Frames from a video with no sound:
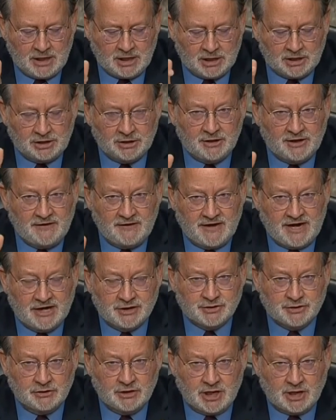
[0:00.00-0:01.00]
Clearly, the
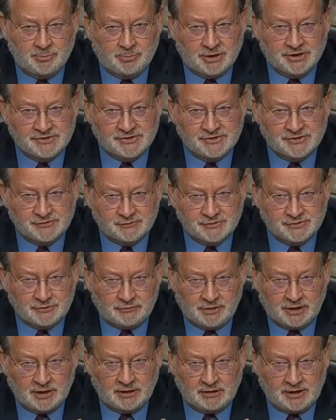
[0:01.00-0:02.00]
National Guard presence was
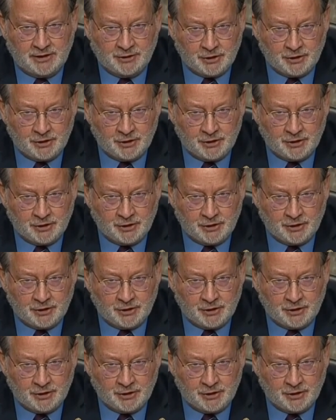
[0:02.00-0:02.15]
critical.